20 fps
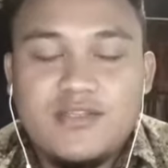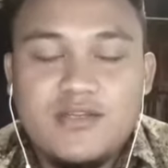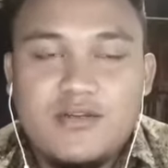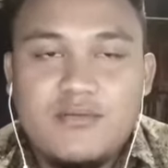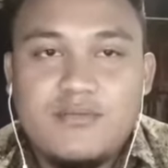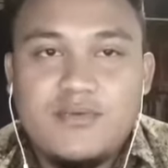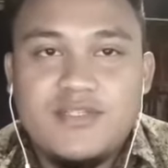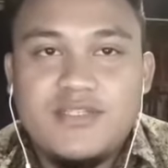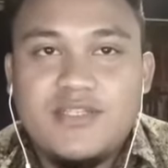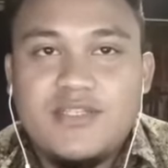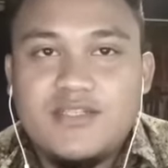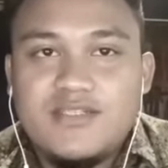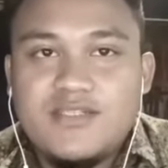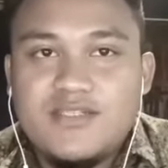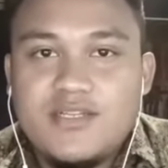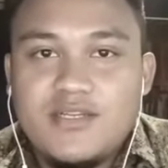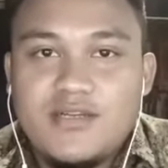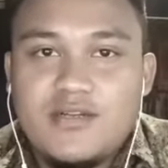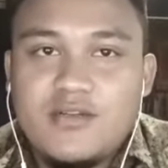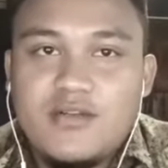business
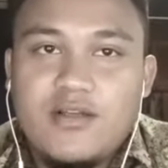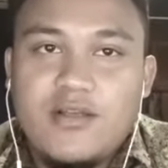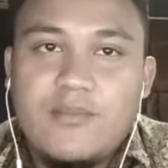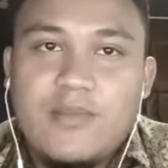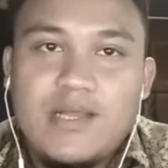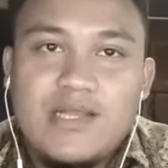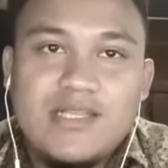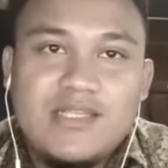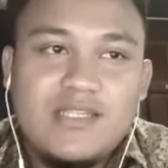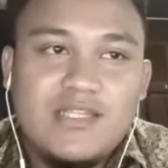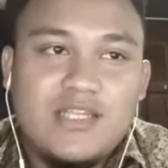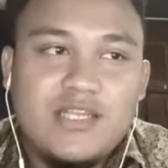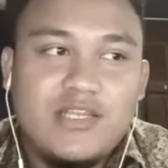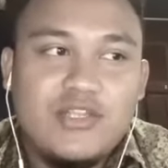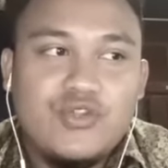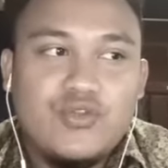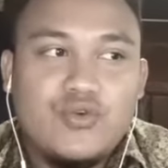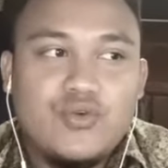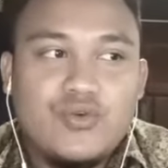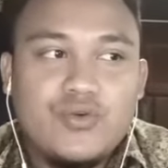ability
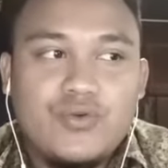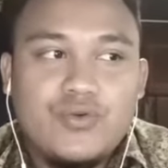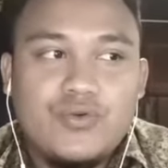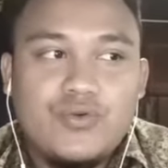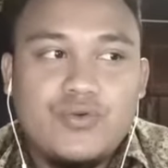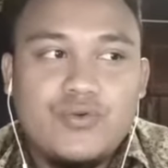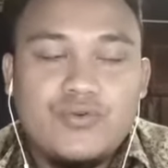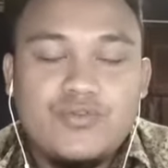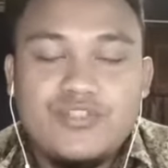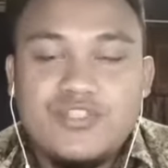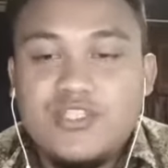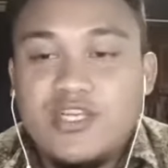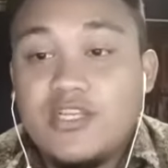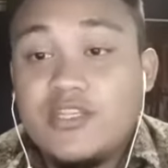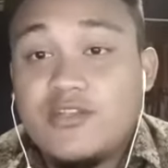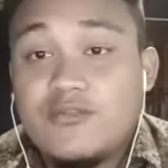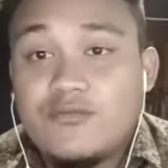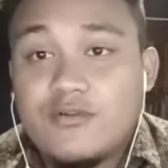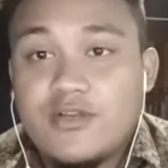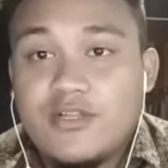to
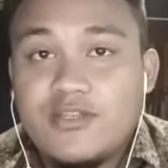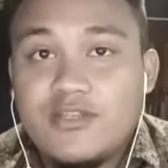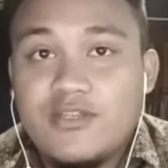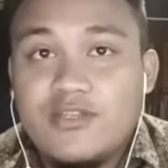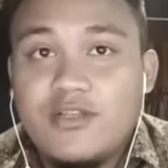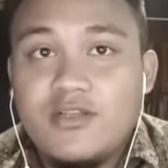generate